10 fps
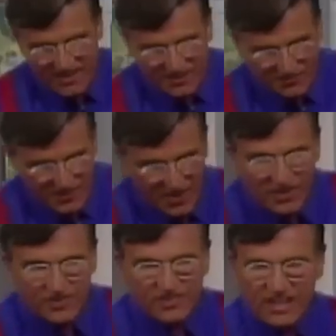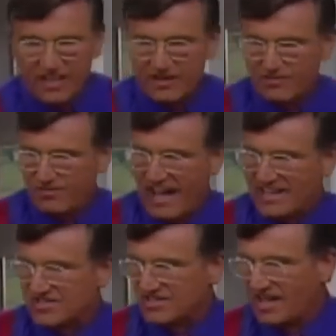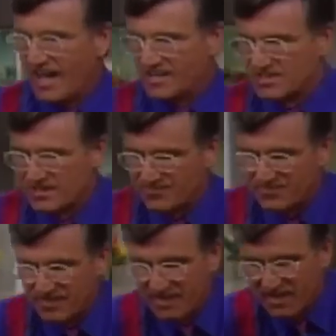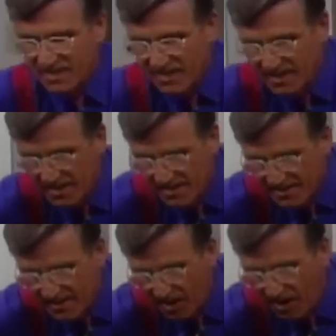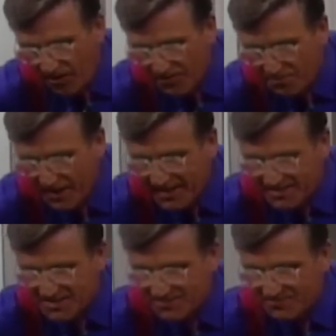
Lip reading: is a very thin, flat slice on the plate.